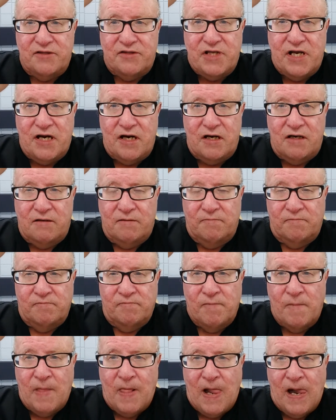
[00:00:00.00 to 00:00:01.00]
there.
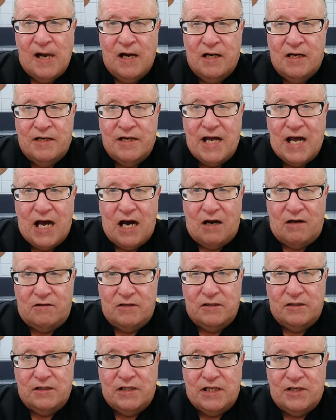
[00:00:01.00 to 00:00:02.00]

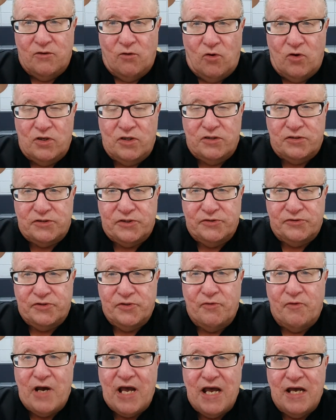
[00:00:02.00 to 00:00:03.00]
Now, in order to
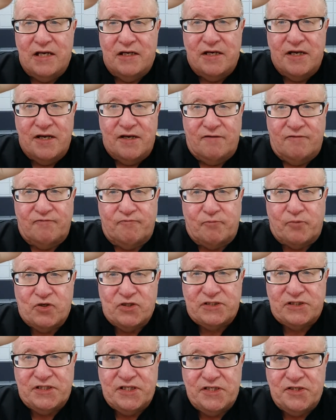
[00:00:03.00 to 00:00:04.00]
do a NIF
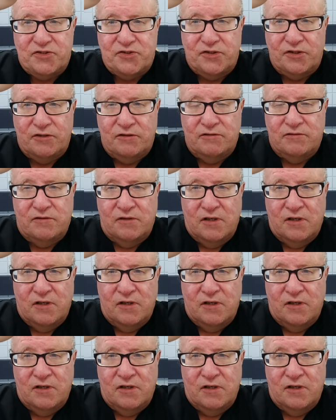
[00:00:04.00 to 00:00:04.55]
procedure,